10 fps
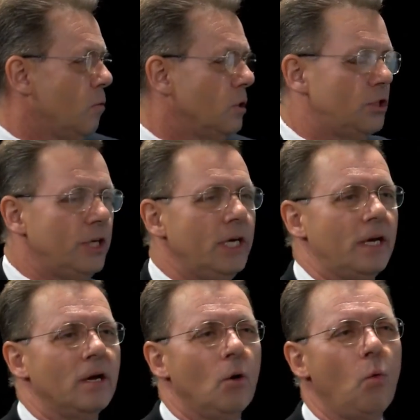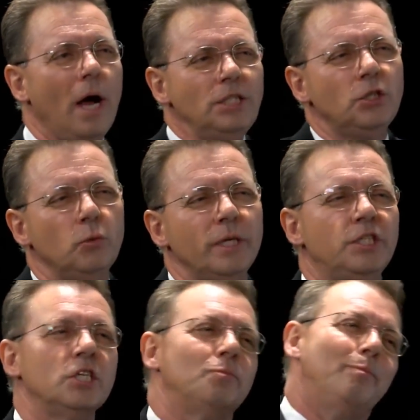well, gee, why shouldn't we
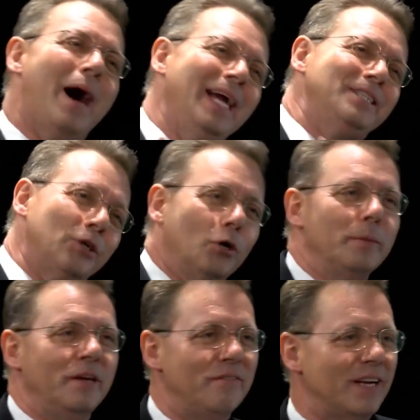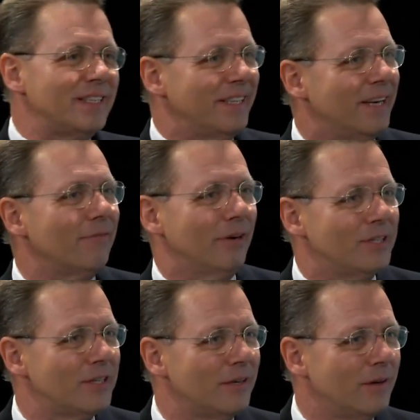just buy term and invest the difference?